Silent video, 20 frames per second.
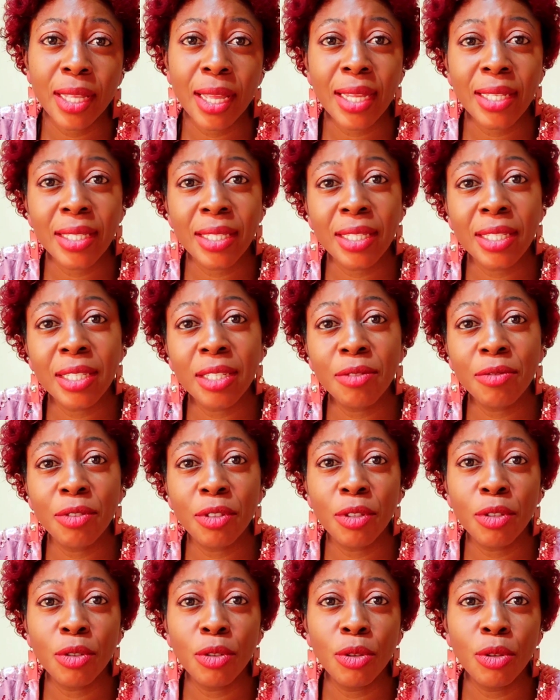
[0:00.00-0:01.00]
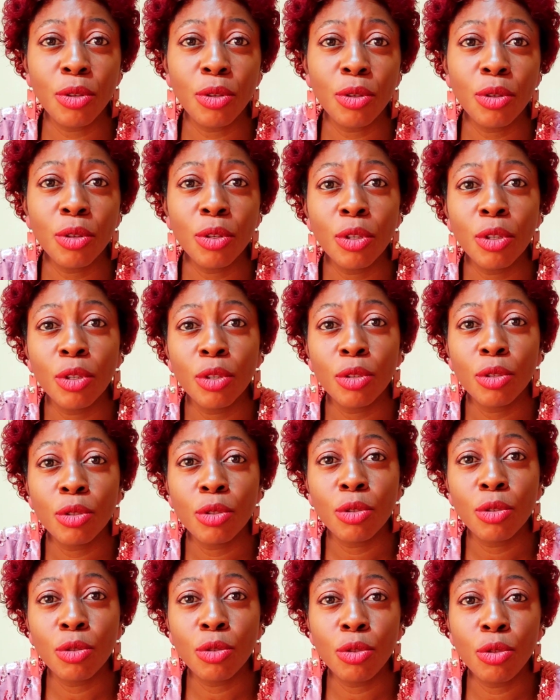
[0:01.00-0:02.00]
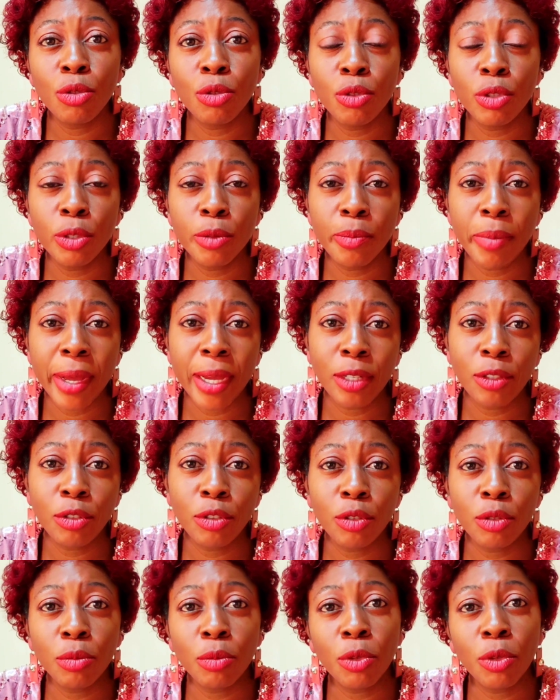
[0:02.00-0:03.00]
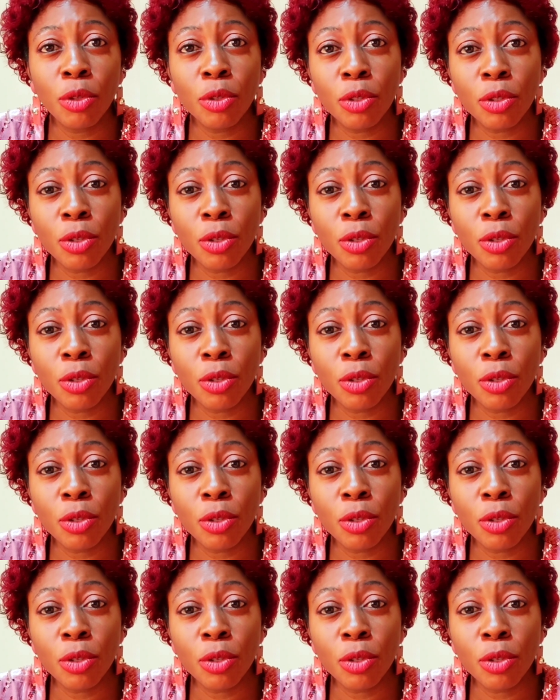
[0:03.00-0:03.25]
that is if he go to use bathroom or